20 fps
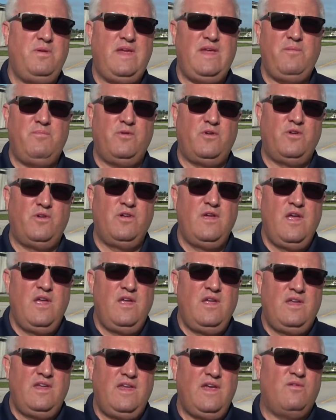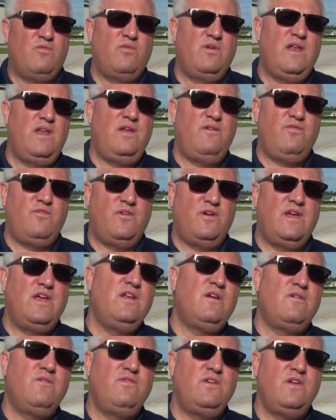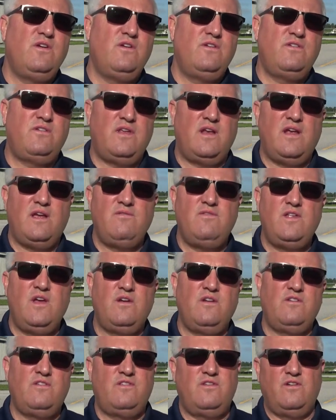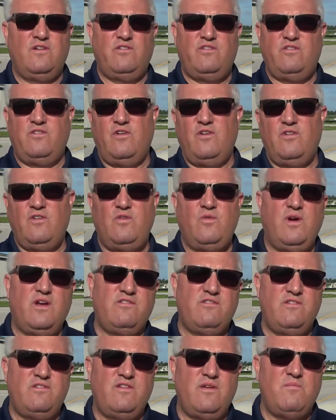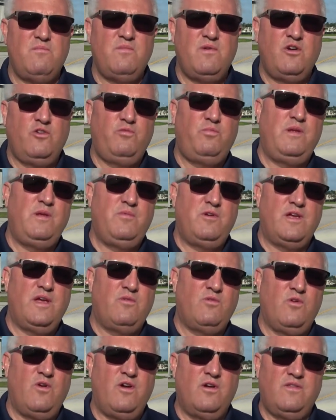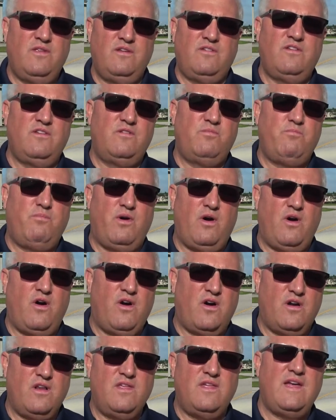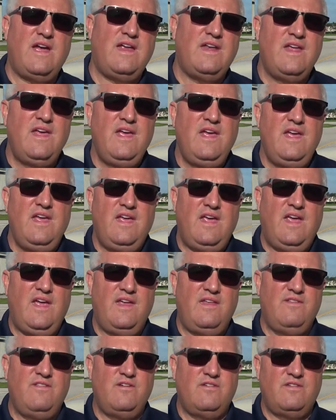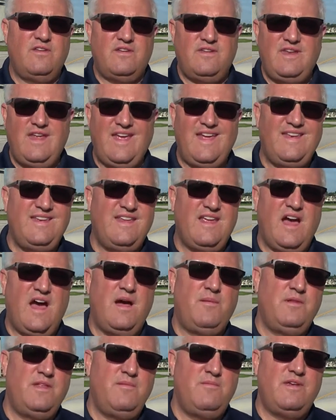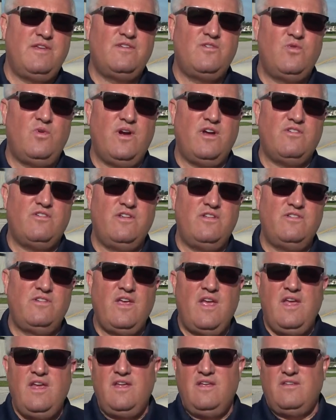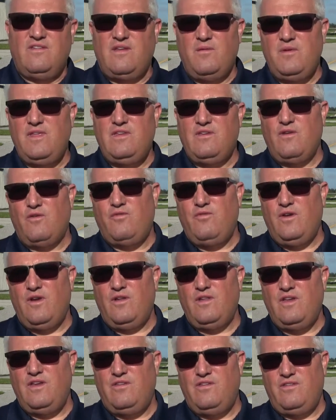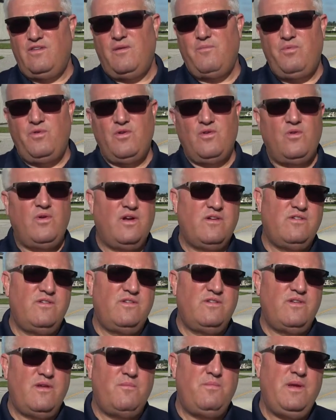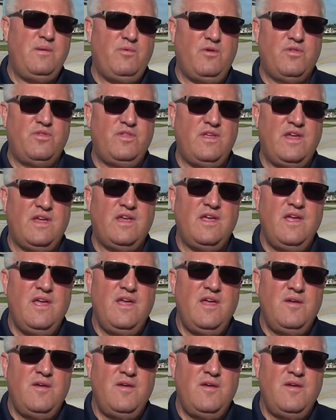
people get ready for interviews, and I noticed there's certain questions that most people get wrong. This is part of that, and there's a 10 commonly missed questions. Some of these are fairly simple questions, some people think,